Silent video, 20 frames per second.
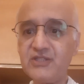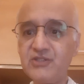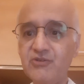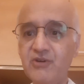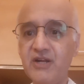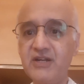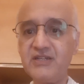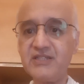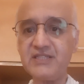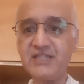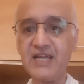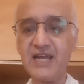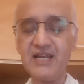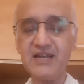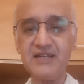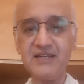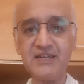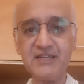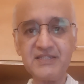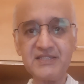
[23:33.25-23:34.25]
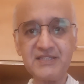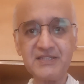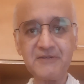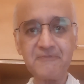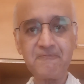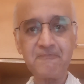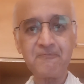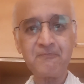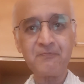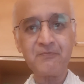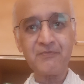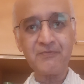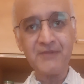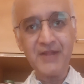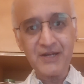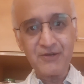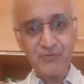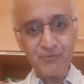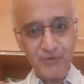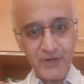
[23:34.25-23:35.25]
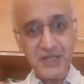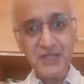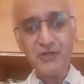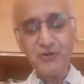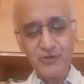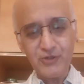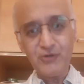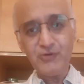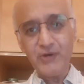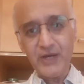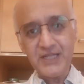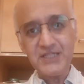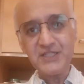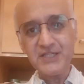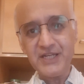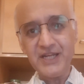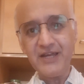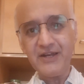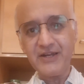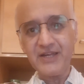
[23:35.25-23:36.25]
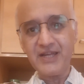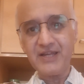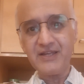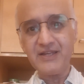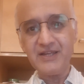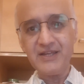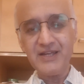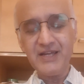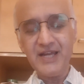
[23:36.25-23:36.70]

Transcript: to understand is that when you do engineering,